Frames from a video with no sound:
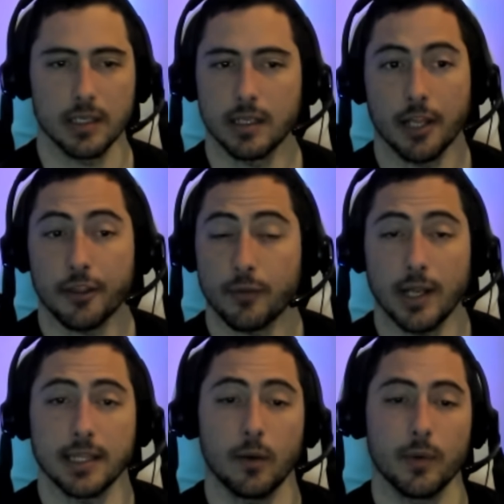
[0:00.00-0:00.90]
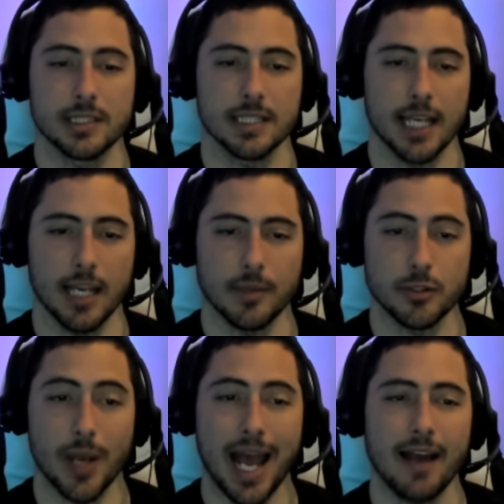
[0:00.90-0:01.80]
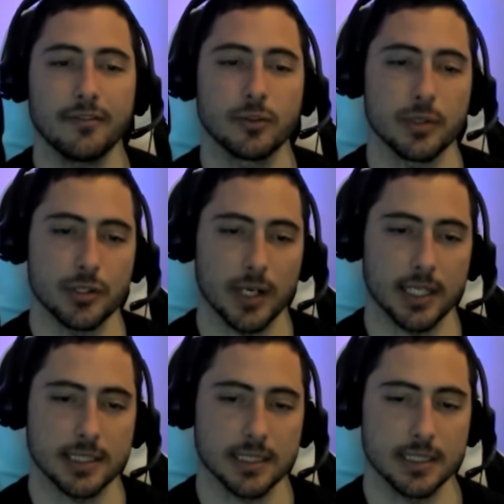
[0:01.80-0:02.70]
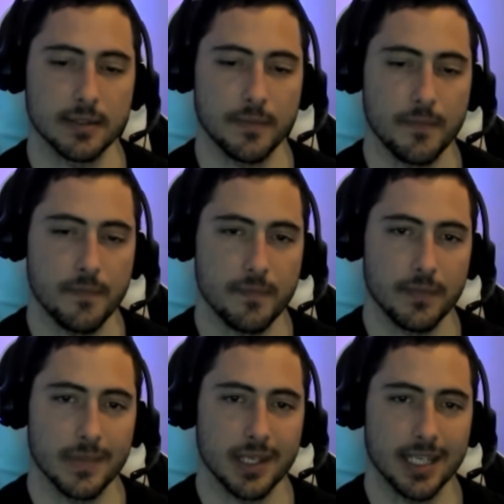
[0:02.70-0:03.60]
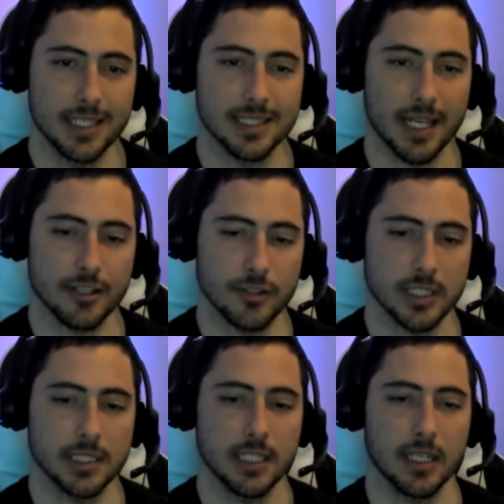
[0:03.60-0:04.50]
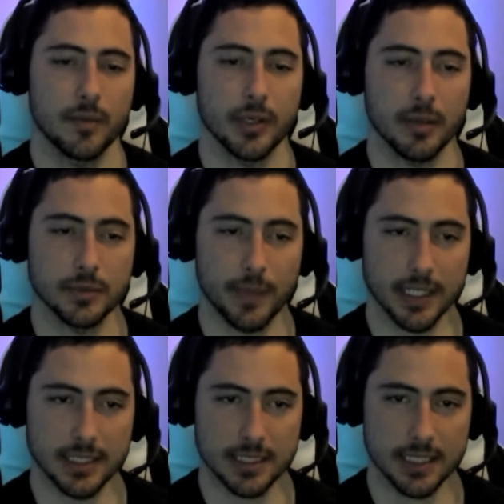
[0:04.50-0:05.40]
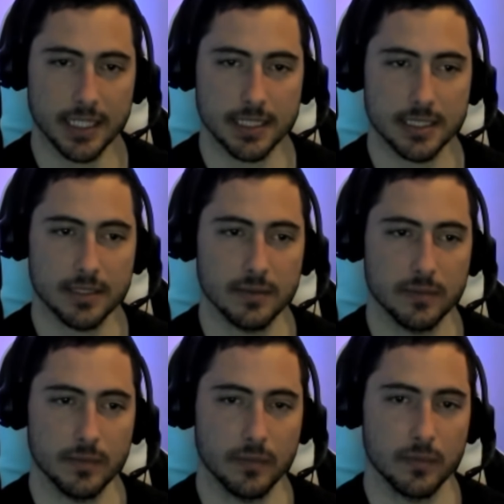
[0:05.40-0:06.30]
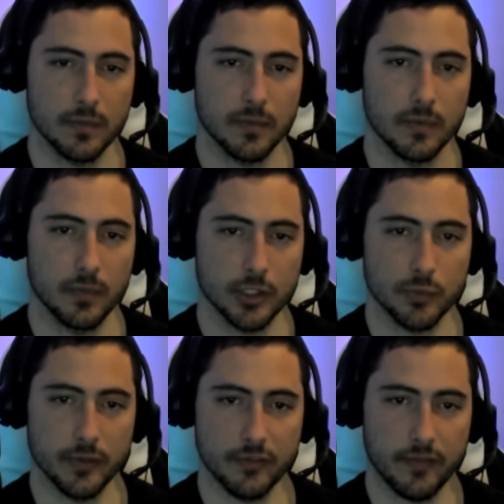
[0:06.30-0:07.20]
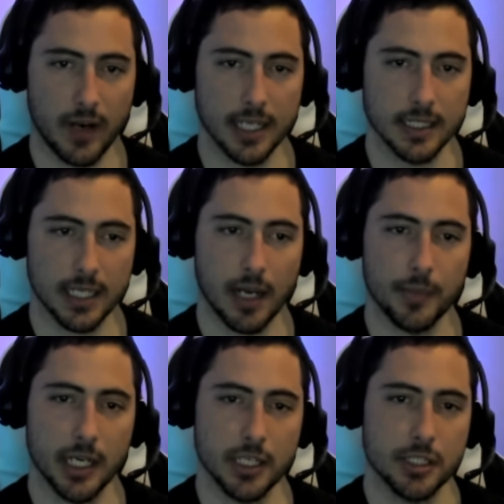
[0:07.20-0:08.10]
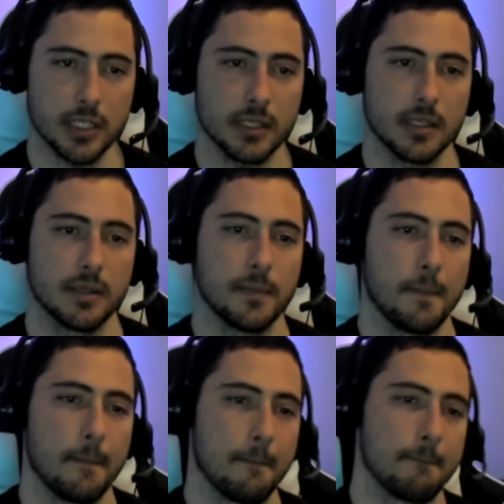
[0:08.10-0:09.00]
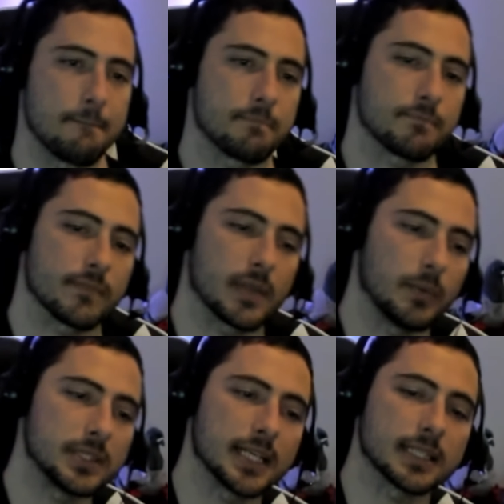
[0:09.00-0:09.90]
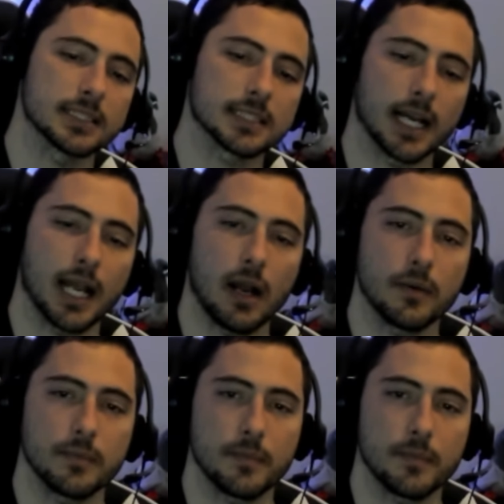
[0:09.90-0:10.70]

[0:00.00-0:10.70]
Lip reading: a threat that wins the game that you have to address. He does not address it, and it becomes mate in 6, which we find the combination, and we take this guy out.